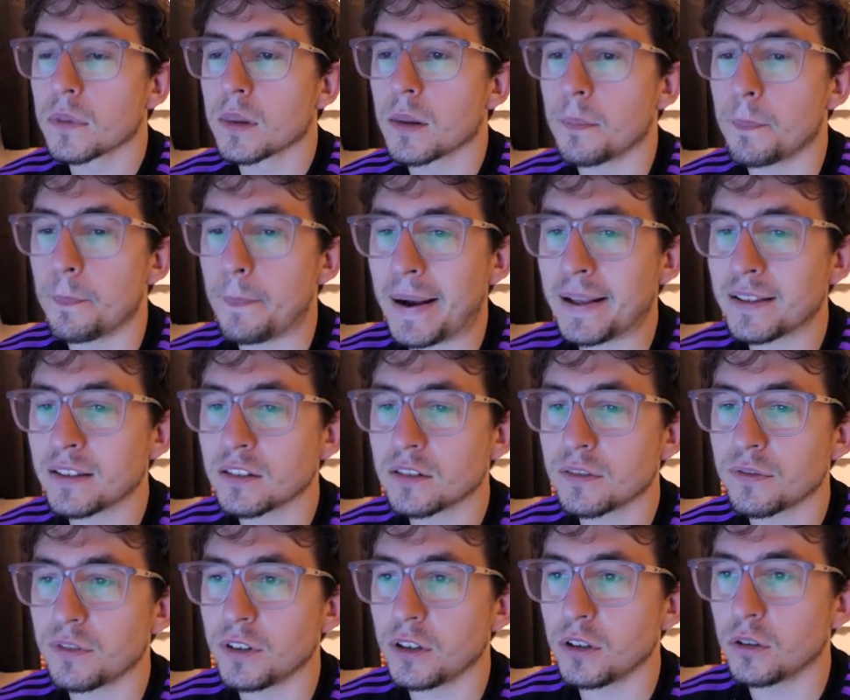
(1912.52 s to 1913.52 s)

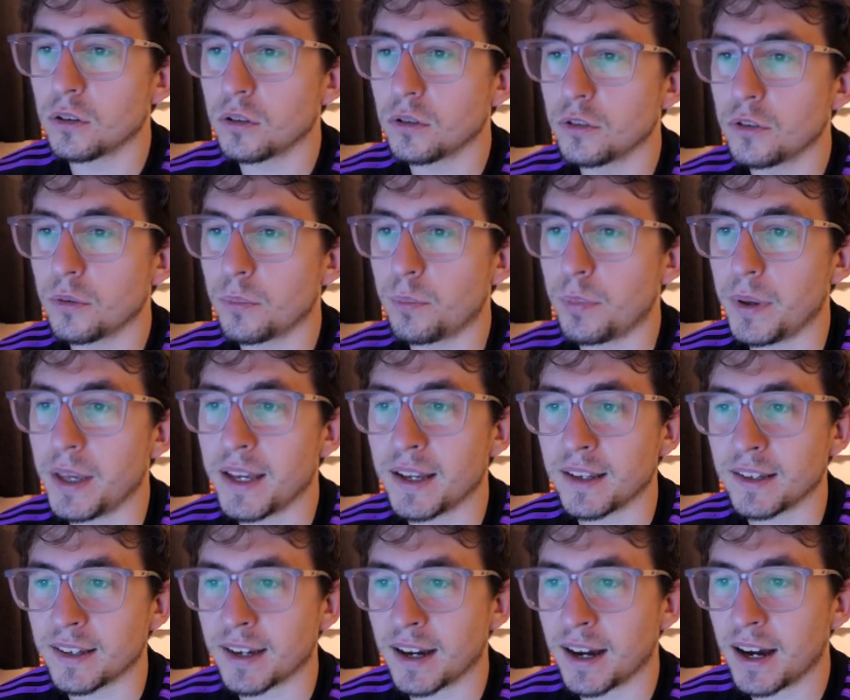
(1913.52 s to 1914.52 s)
Mansfield
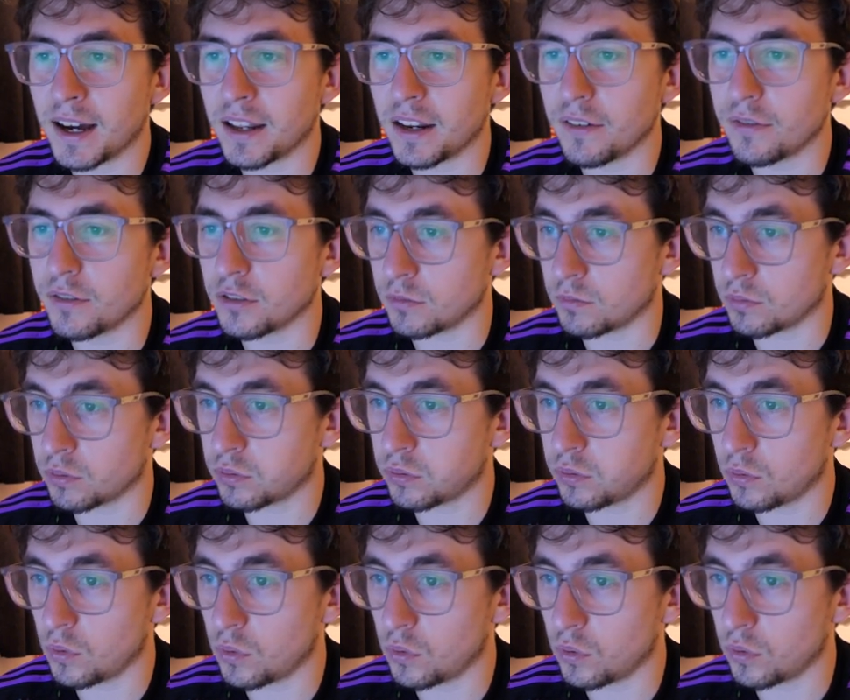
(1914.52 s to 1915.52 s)
beating Cardiff
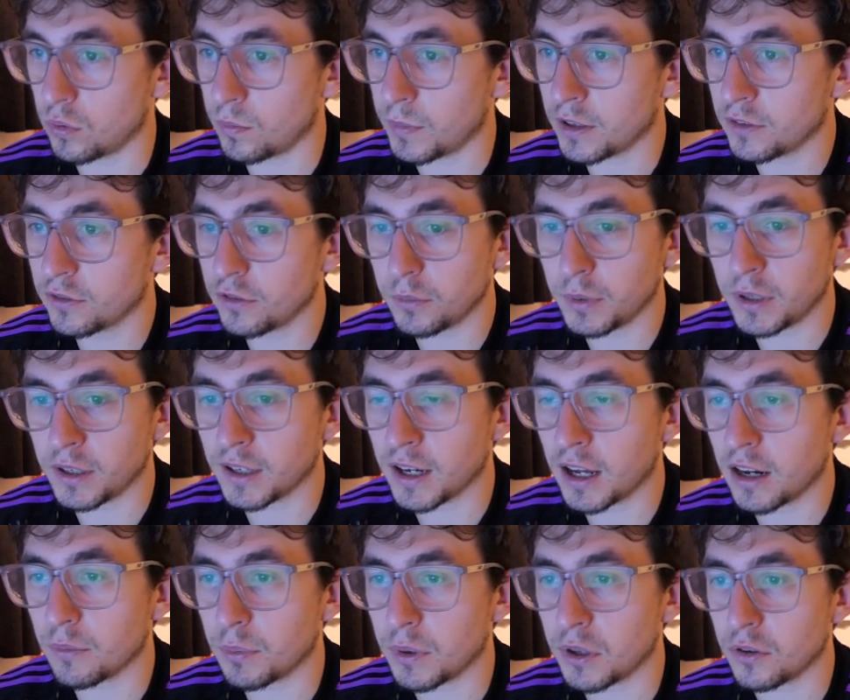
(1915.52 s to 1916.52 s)
Mansfield beating
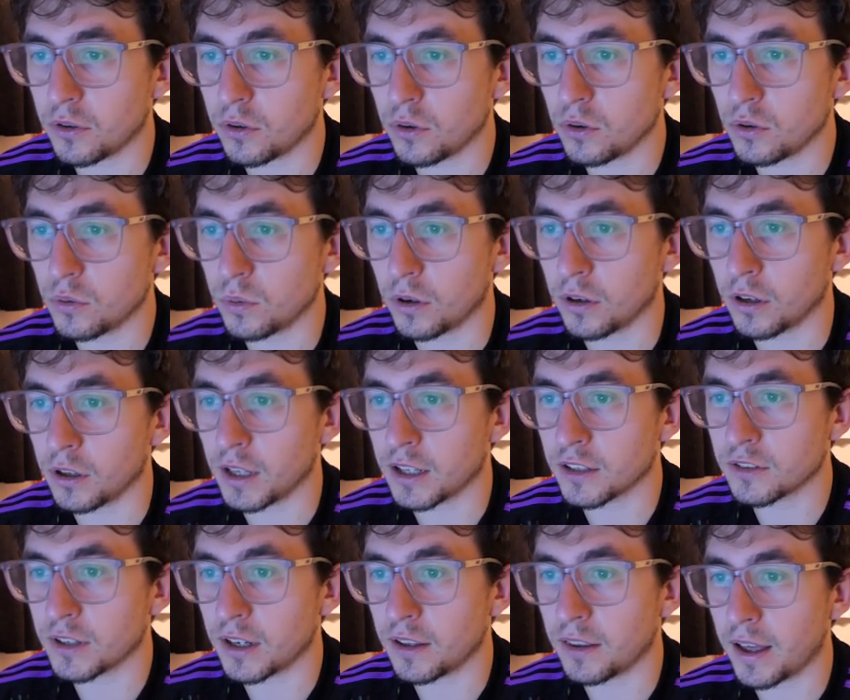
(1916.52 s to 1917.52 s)
Cardiff be a huge one on the
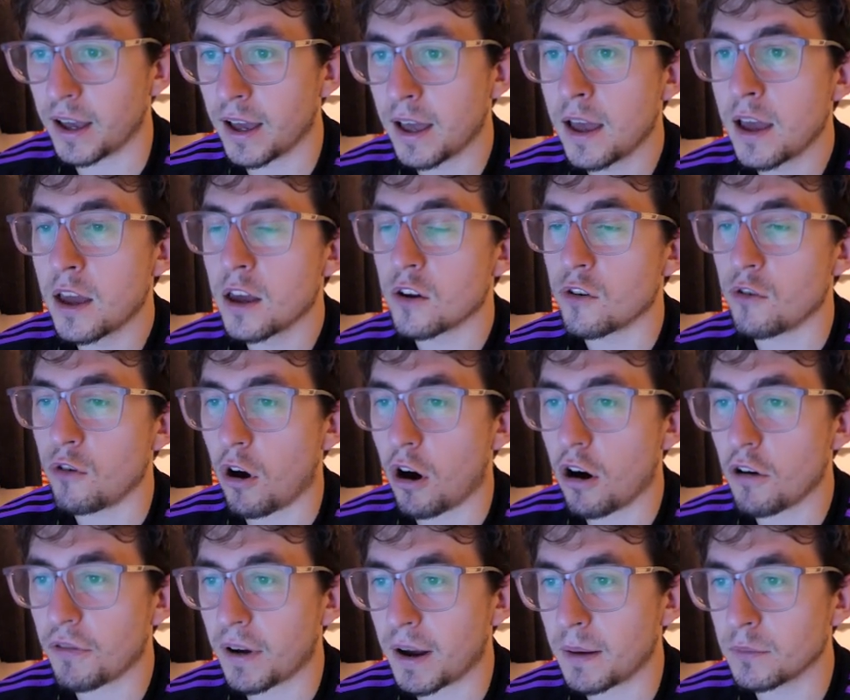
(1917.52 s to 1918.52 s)
last day there.
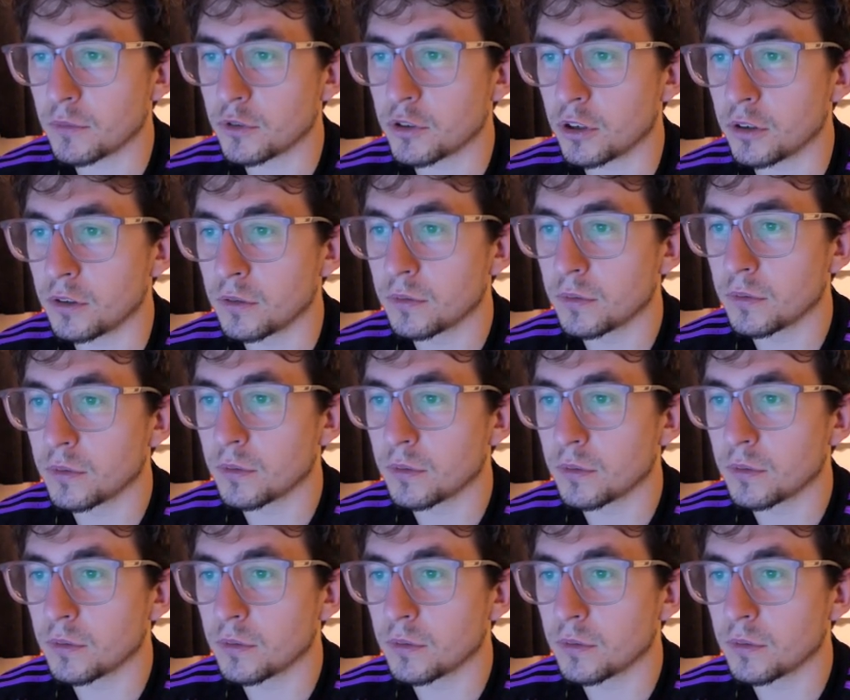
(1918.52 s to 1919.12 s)
Northampton,